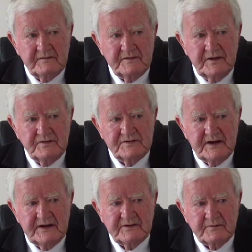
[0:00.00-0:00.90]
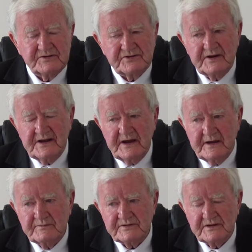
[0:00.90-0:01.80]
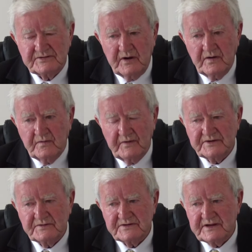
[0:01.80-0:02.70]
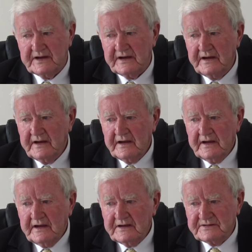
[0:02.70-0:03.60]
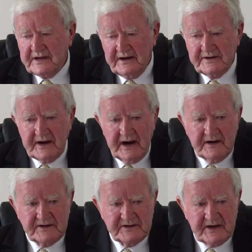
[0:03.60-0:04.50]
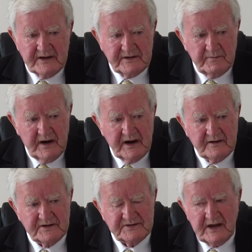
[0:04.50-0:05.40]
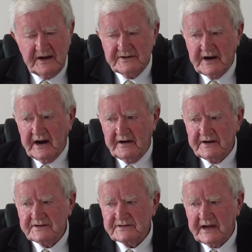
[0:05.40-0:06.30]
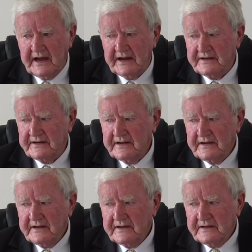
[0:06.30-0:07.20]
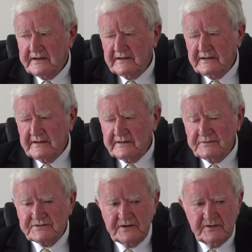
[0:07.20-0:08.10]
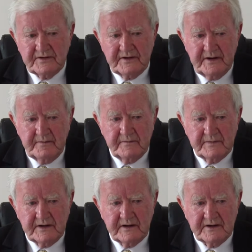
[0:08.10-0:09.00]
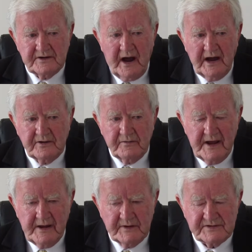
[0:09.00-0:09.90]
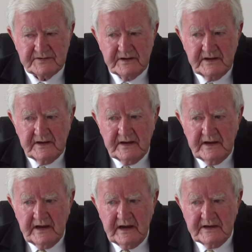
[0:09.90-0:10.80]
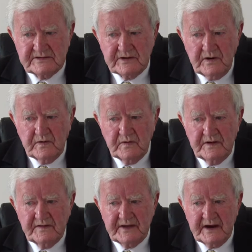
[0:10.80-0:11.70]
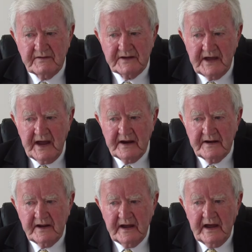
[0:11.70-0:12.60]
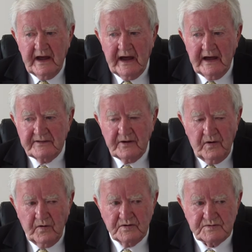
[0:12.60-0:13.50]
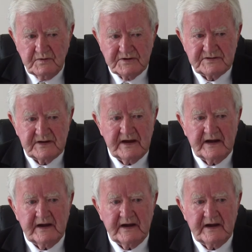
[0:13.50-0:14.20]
usually there was 3 hymns sung, which was the Tanta Marga, the Salutarius, and I think there was another hymn, the Adoramus. So there again, the host was